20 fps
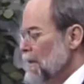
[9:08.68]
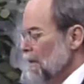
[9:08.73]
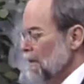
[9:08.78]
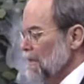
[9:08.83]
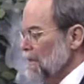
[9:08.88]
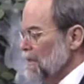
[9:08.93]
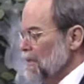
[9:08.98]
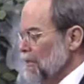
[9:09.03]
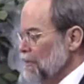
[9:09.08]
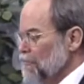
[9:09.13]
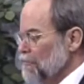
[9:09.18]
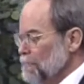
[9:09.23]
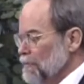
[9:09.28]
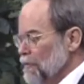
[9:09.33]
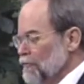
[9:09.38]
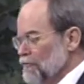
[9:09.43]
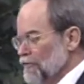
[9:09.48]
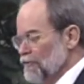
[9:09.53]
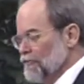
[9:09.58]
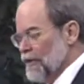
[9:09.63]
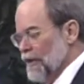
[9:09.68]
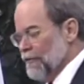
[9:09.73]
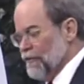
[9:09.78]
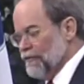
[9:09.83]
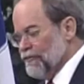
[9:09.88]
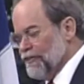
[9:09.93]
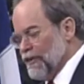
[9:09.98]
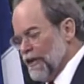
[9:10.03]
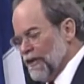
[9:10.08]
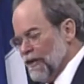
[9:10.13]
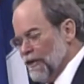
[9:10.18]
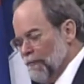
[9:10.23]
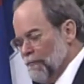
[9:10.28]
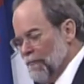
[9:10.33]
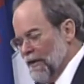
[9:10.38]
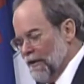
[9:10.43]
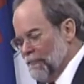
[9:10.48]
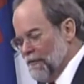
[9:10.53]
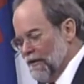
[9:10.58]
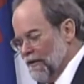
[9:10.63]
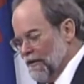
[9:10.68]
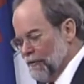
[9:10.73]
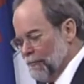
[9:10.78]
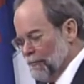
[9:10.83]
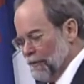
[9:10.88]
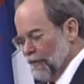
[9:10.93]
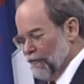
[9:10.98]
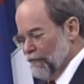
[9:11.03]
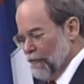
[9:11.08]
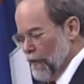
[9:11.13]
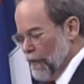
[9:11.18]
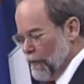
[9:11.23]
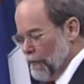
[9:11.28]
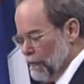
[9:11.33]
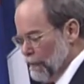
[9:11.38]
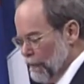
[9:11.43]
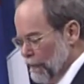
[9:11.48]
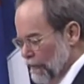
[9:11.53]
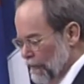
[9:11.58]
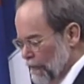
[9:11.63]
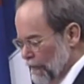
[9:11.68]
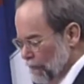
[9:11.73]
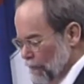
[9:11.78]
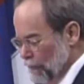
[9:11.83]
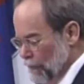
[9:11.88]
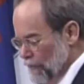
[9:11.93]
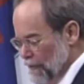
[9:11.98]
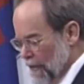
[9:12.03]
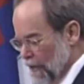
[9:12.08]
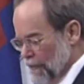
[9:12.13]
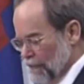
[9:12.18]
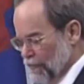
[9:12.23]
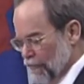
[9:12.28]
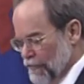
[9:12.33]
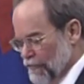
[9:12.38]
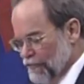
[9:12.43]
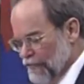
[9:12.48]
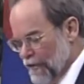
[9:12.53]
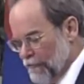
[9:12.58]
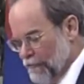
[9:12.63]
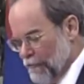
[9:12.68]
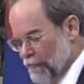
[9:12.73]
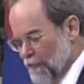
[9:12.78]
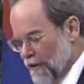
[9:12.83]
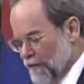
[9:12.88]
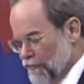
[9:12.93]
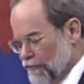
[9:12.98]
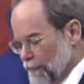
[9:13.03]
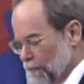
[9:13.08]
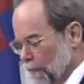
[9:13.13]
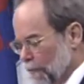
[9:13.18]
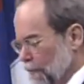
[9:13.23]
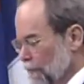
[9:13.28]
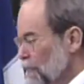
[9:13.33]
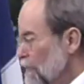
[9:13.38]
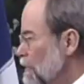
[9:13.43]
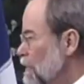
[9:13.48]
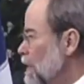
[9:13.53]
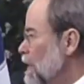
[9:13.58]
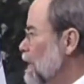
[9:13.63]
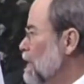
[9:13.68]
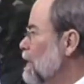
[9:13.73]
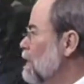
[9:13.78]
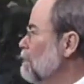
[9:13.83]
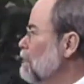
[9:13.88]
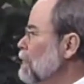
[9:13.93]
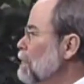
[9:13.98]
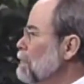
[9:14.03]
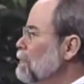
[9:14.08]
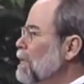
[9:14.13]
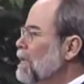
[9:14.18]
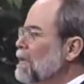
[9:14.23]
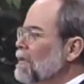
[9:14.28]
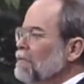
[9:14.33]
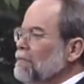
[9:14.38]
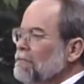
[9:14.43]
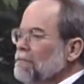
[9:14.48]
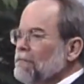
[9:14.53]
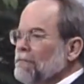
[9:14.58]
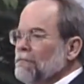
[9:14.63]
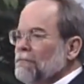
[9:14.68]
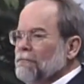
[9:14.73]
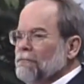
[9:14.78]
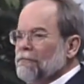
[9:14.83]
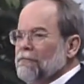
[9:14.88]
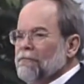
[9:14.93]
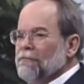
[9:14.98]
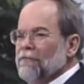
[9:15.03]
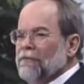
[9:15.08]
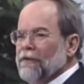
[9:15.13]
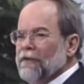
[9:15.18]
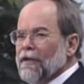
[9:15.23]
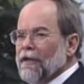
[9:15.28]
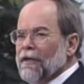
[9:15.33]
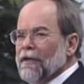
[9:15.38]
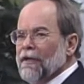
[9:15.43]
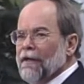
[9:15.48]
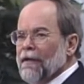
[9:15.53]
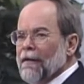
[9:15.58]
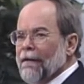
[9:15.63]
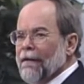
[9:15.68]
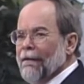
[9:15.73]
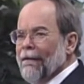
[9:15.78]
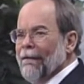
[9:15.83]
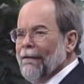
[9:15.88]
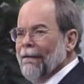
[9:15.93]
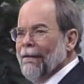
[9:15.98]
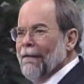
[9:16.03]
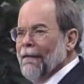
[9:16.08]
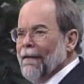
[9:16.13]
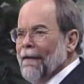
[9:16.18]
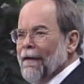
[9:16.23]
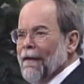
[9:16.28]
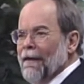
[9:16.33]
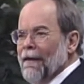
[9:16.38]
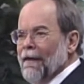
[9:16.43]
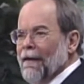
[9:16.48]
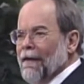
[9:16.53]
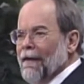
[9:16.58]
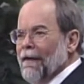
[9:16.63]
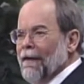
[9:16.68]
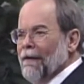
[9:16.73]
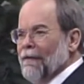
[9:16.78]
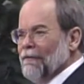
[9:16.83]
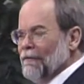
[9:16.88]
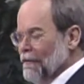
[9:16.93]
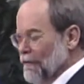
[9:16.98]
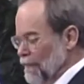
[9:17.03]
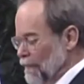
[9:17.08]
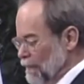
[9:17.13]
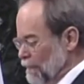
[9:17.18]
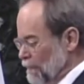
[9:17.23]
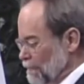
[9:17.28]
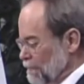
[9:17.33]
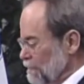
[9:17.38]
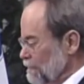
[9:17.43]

In his musings on the Second Amendment in a brief article in the 2007 Mensa Bulletin, did any of you uh, see that? No.